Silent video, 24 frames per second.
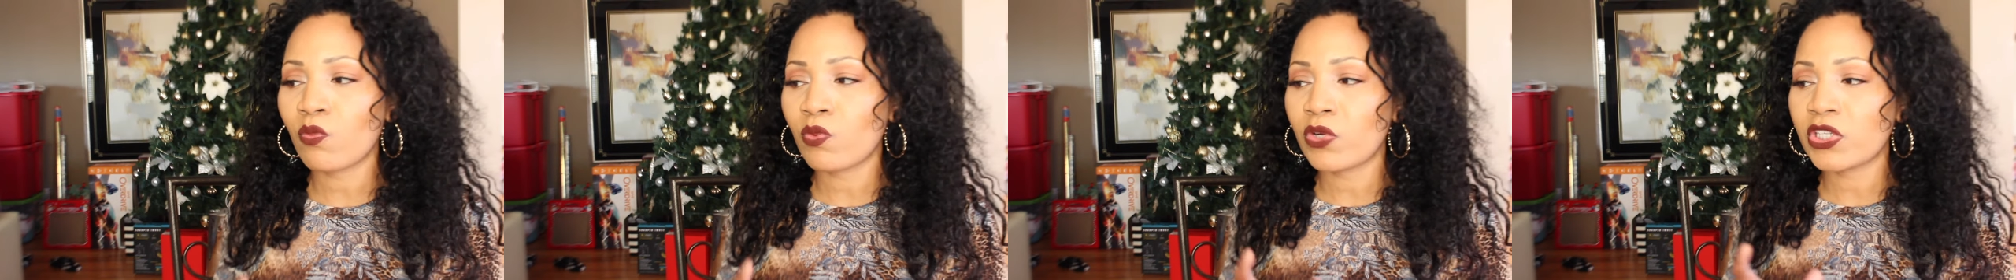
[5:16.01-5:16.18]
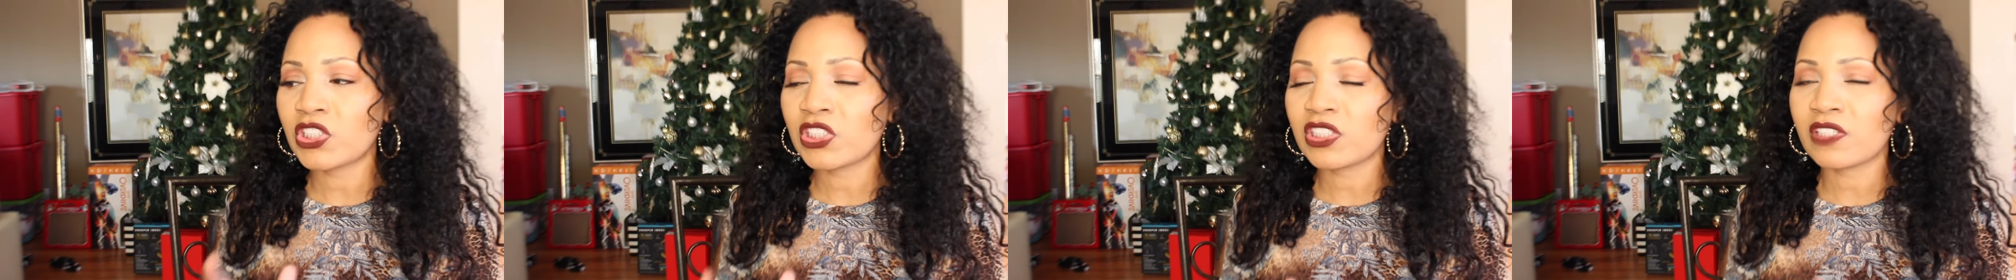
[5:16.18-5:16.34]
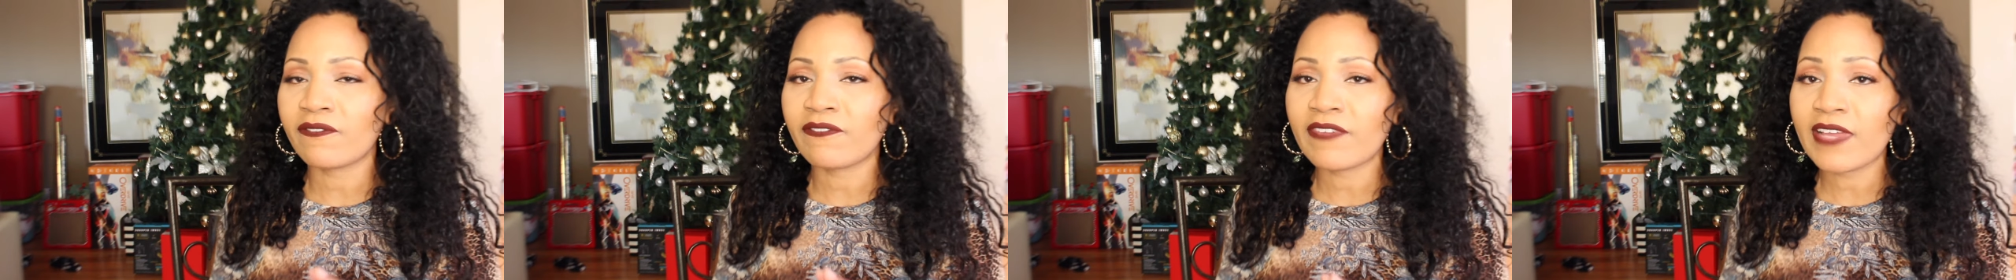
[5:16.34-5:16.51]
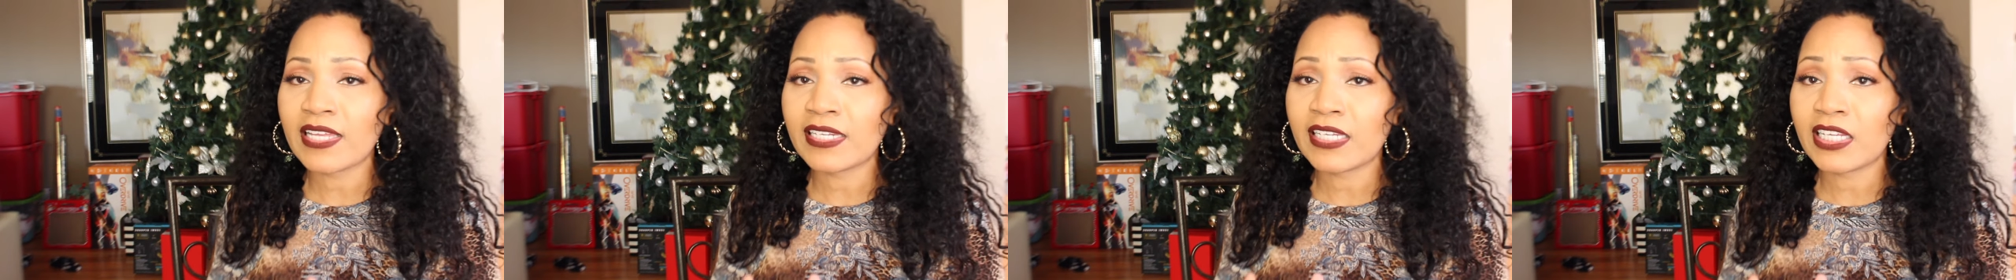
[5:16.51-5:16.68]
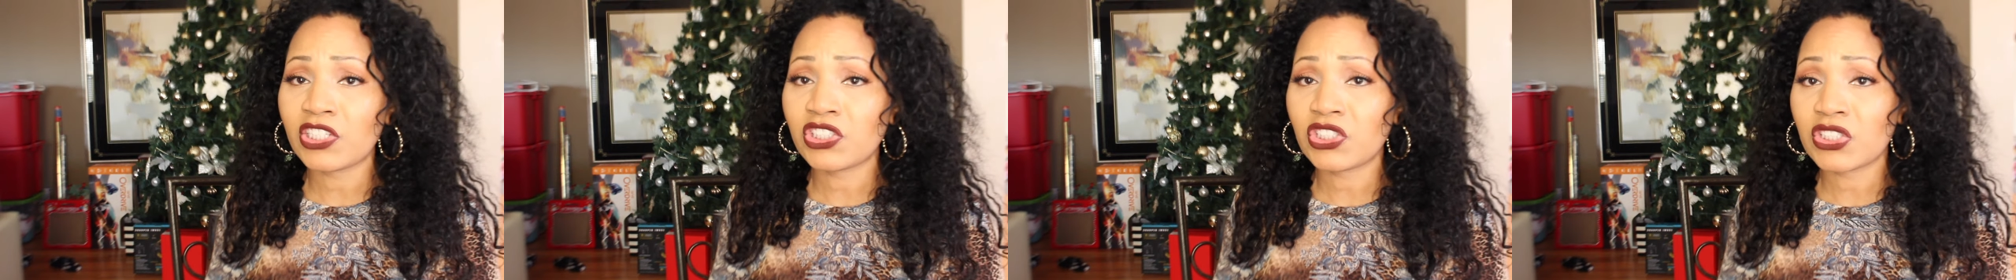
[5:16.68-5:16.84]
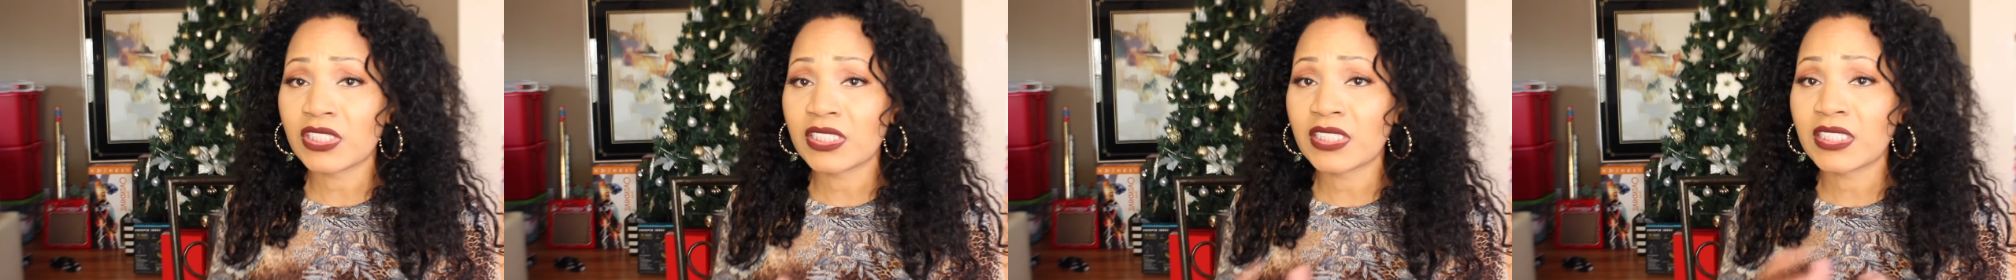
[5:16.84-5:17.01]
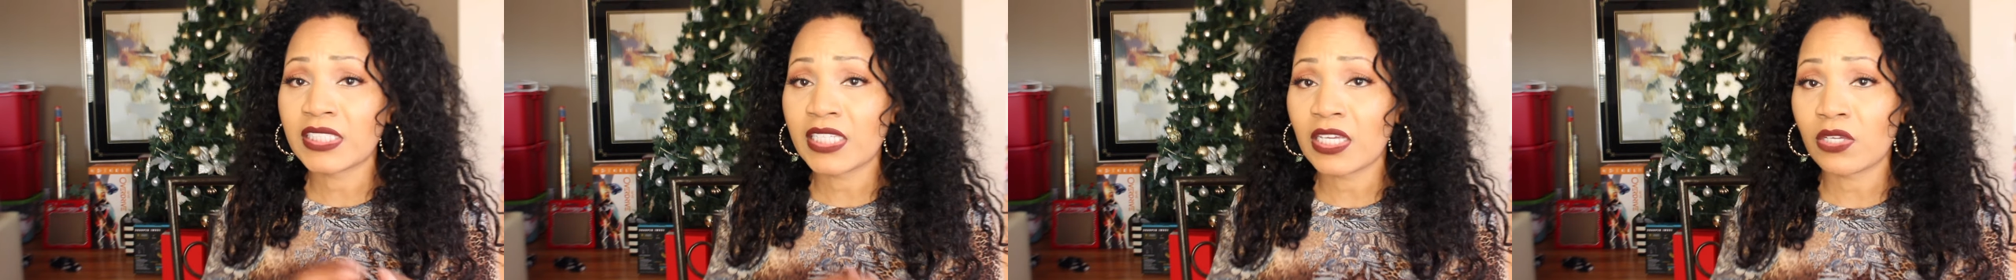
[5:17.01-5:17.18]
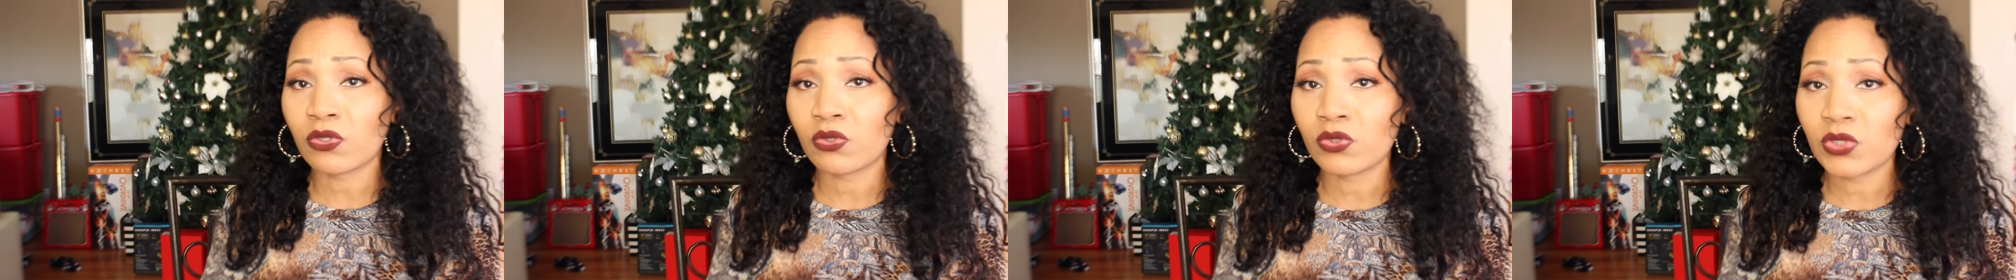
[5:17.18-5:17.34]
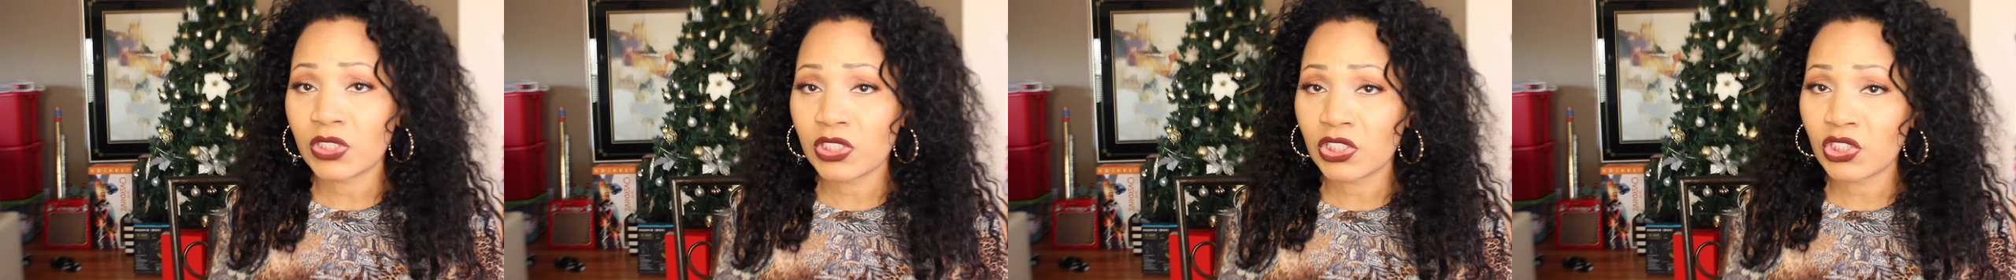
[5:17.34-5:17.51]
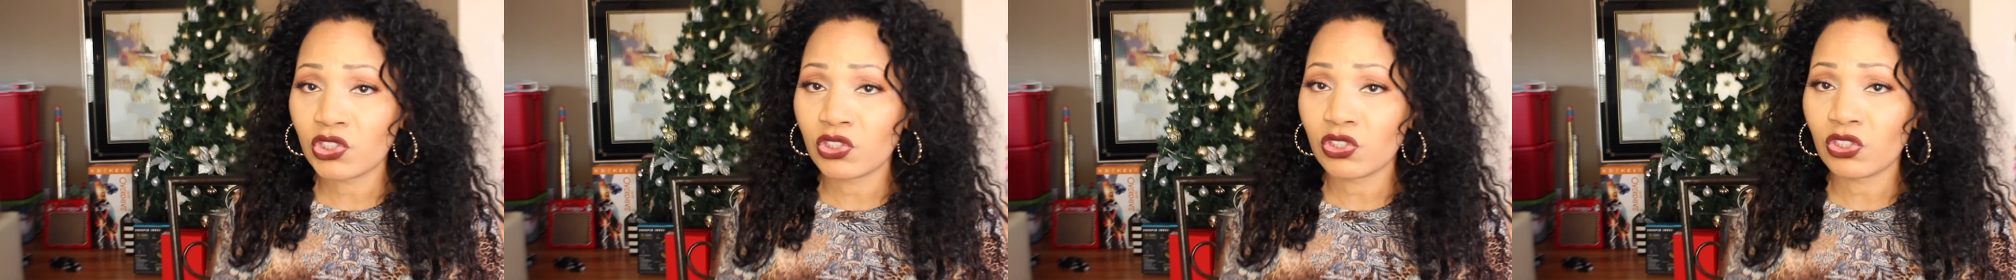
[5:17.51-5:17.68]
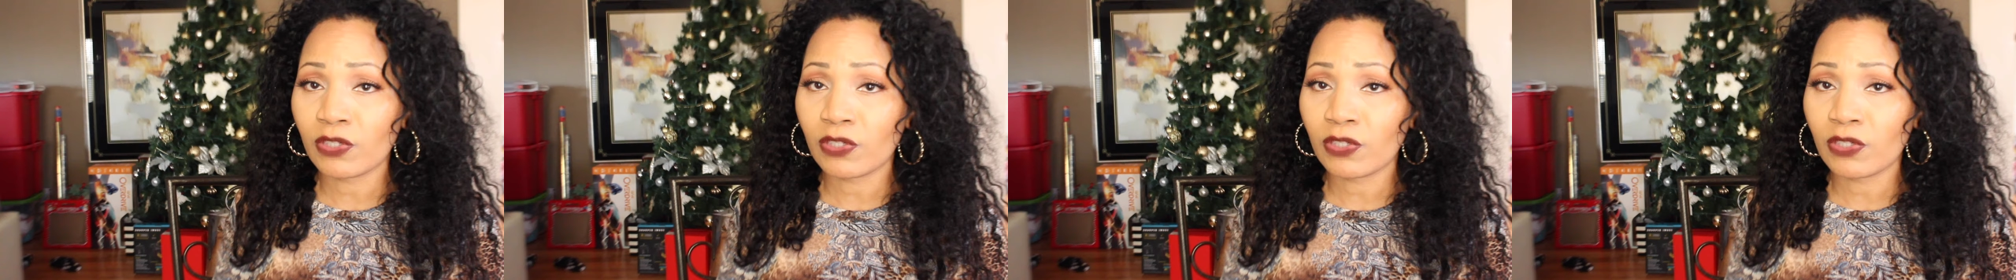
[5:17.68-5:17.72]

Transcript: Once the foundation settles into